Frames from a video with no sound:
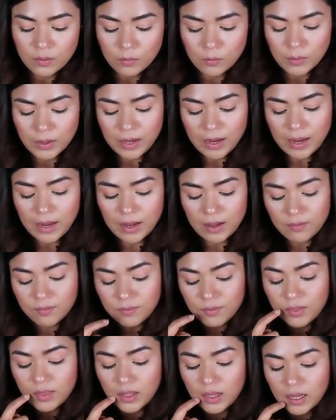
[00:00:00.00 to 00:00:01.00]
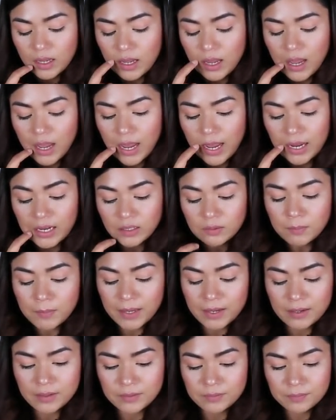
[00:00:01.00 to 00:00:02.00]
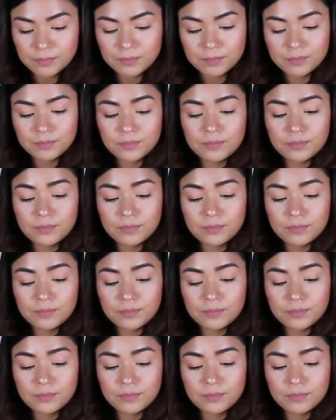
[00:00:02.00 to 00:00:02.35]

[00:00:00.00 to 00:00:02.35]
We have the Hangman.